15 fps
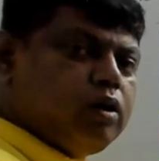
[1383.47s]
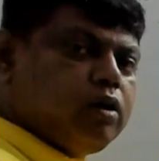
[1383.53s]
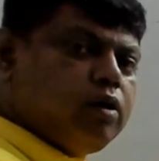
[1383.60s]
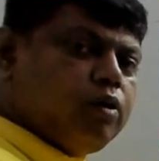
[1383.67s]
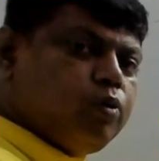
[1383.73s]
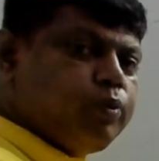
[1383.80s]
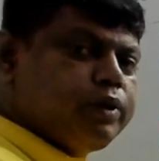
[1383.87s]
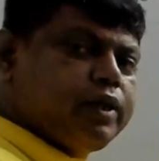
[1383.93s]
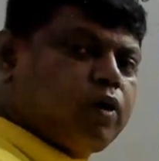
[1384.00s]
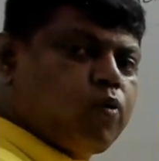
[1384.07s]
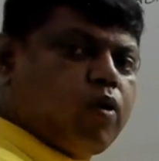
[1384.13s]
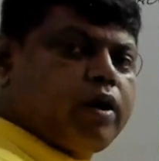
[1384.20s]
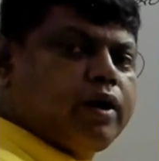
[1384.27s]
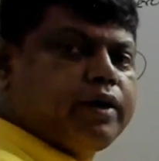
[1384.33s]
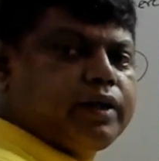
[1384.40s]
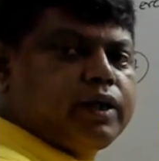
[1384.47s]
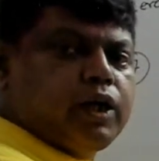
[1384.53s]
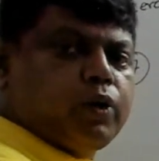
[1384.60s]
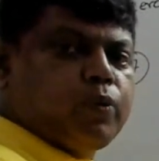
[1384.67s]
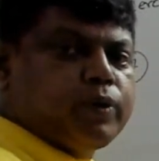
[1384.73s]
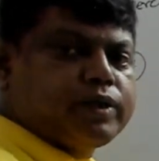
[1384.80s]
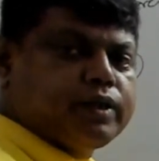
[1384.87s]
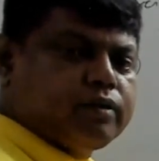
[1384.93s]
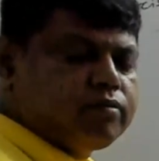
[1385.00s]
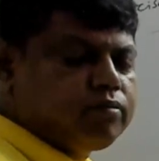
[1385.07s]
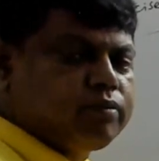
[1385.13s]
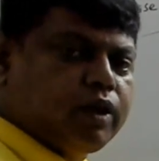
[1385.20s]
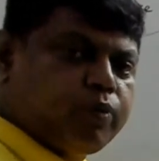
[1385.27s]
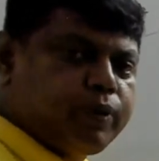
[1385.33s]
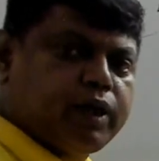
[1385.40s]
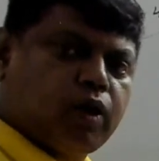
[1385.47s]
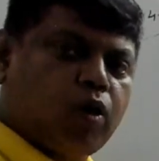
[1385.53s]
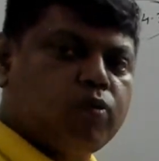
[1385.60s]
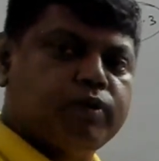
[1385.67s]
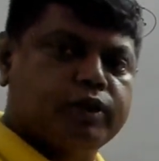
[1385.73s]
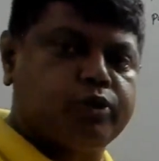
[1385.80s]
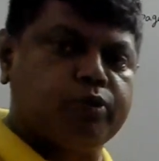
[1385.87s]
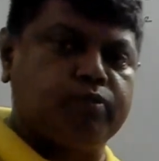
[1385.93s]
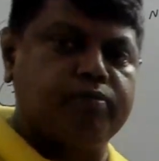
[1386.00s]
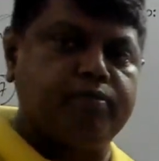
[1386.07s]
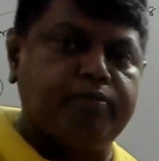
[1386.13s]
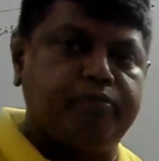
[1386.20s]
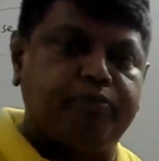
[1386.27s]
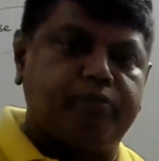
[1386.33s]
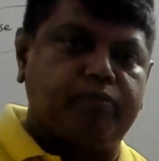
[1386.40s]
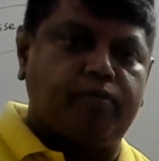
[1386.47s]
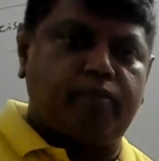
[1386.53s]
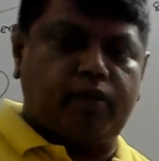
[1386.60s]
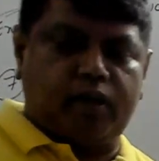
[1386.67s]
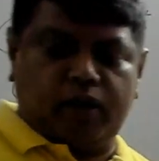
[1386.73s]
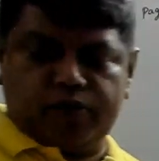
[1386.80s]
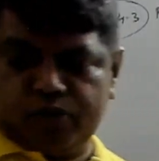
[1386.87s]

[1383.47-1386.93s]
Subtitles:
with a quadratic equation. That we can always do. So